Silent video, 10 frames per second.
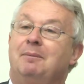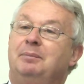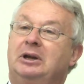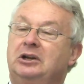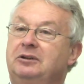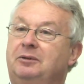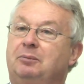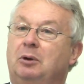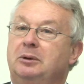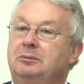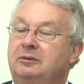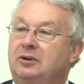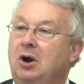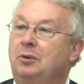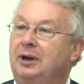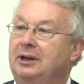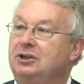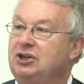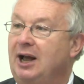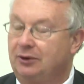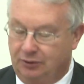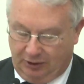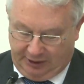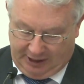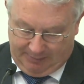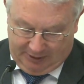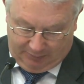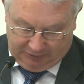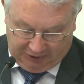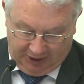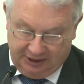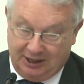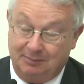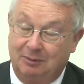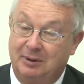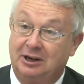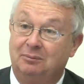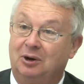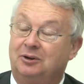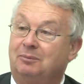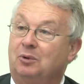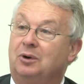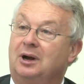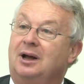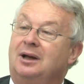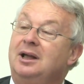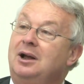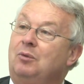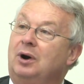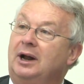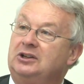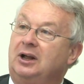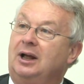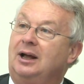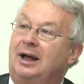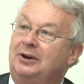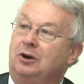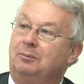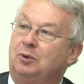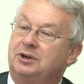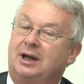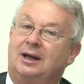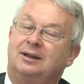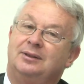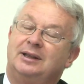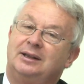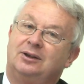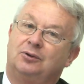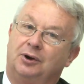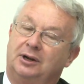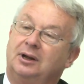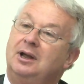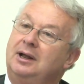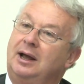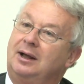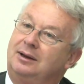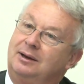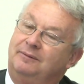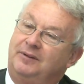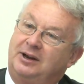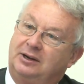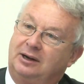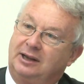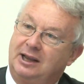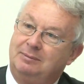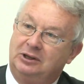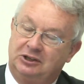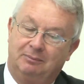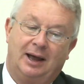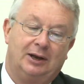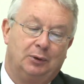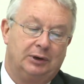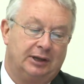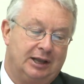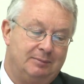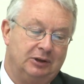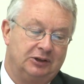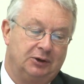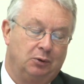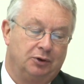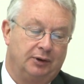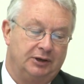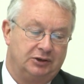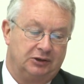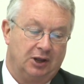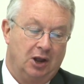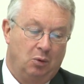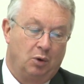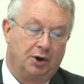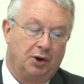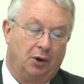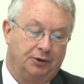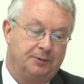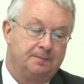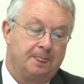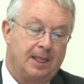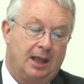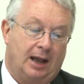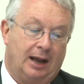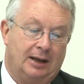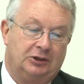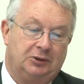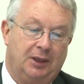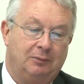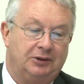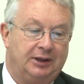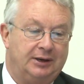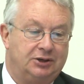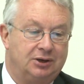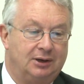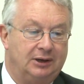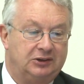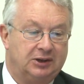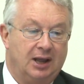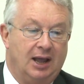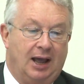Because of the problems of coding, childhood leukemia was deemed amenable to more, whereas the chronic lymphatic leukemias and myeloid leukemias in older ages were not. So that was the initial list.